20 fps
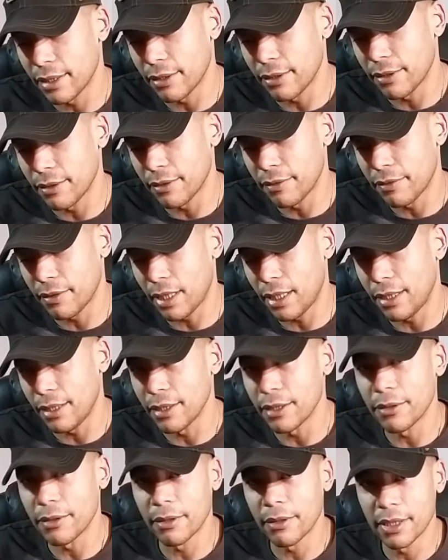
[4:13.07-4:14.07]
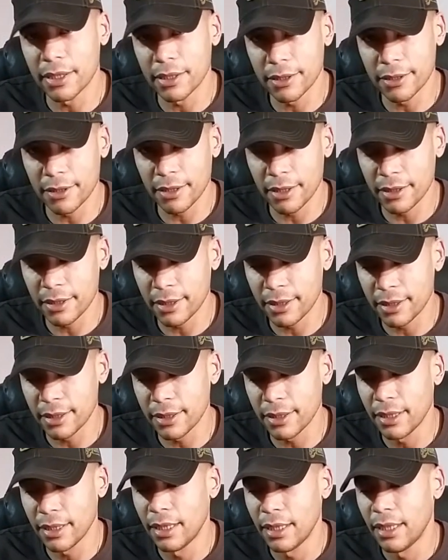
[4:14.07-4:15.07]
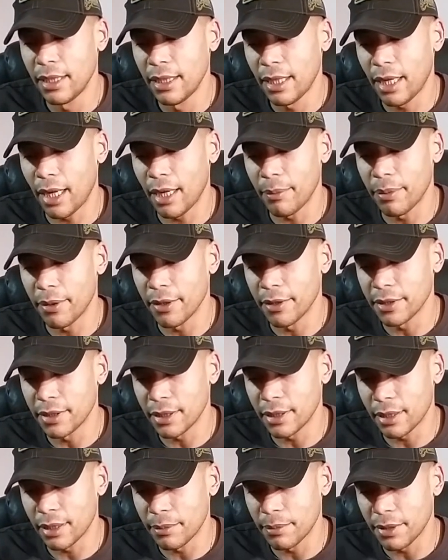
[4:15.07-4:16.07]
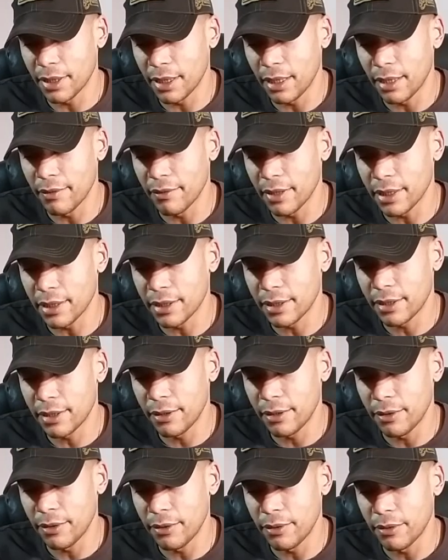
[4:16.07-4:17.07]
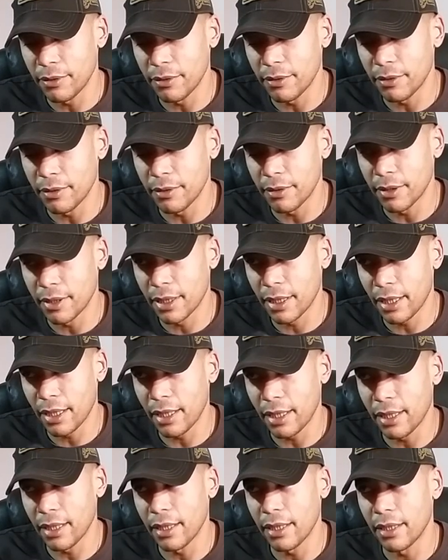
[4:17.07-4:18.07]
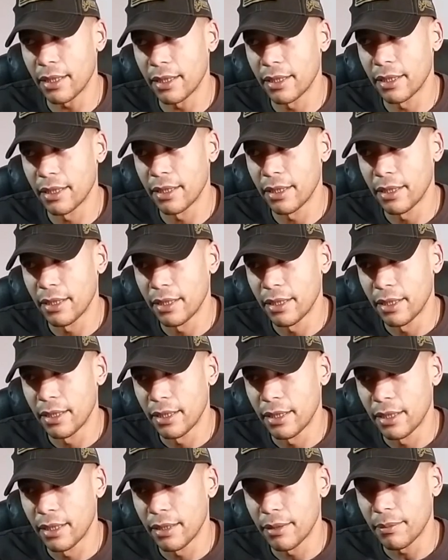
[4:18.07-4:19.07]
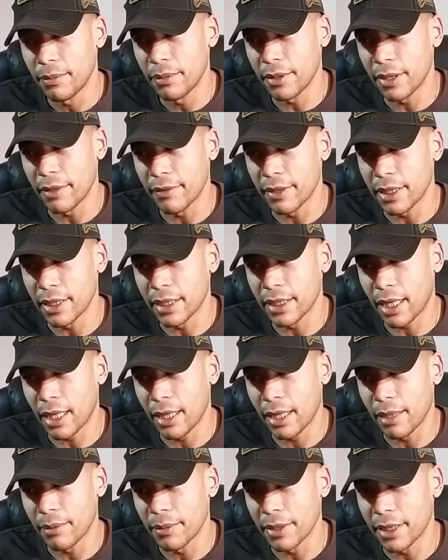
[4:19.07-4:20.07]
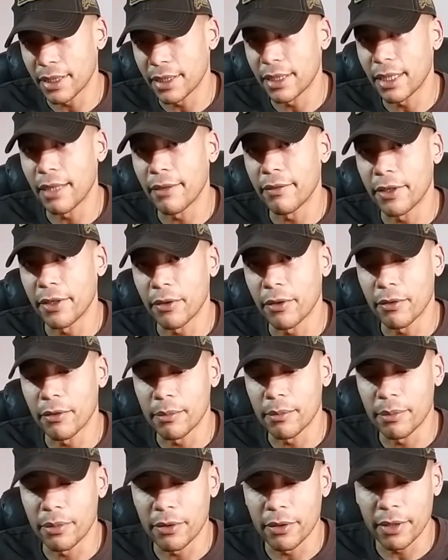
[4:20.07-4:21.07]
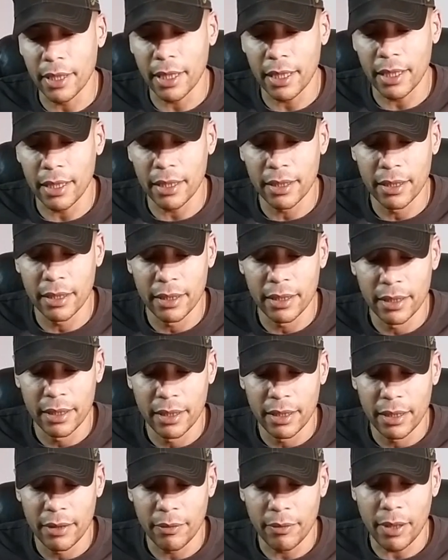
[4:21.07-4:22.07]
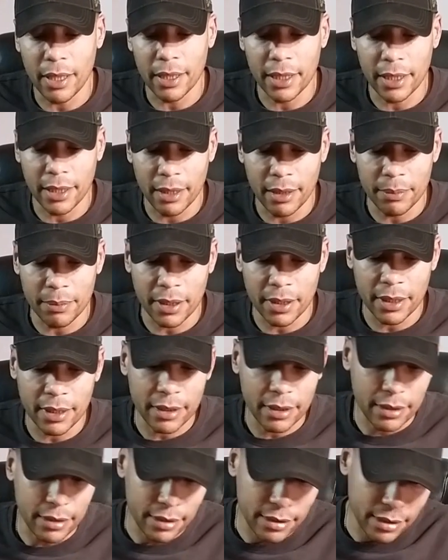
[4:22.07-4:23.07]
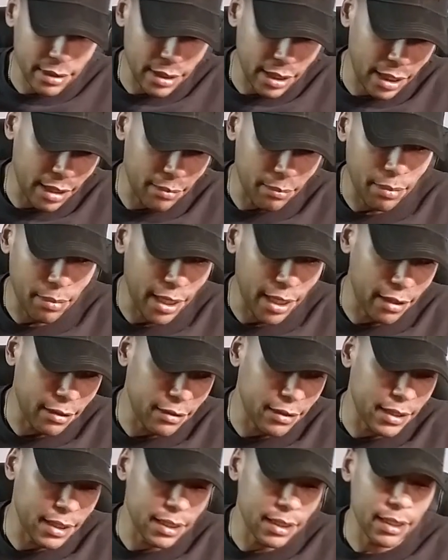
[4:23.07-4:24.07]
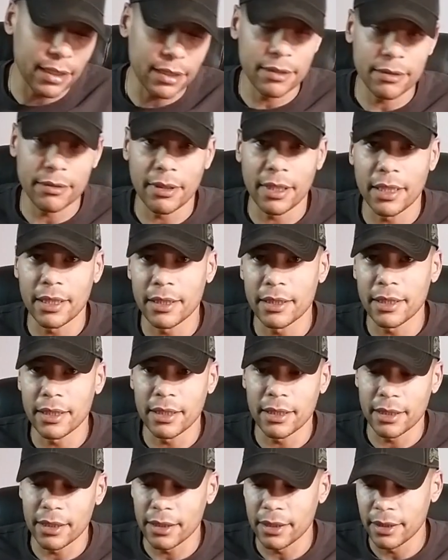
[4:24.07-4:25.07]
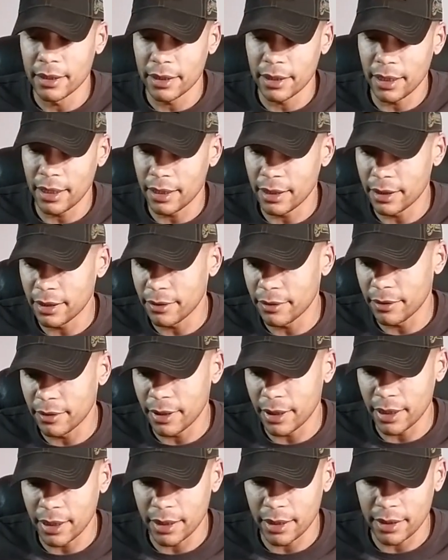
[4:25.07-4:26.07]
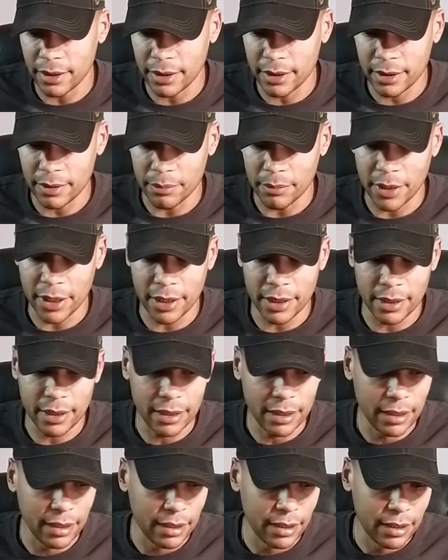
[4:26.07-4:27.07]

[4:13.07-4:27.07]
so follow the torque instructions. I personally believe it's to a, believe at the time, like a 7-year-old boy walking up a hill and barreling this right into some mud.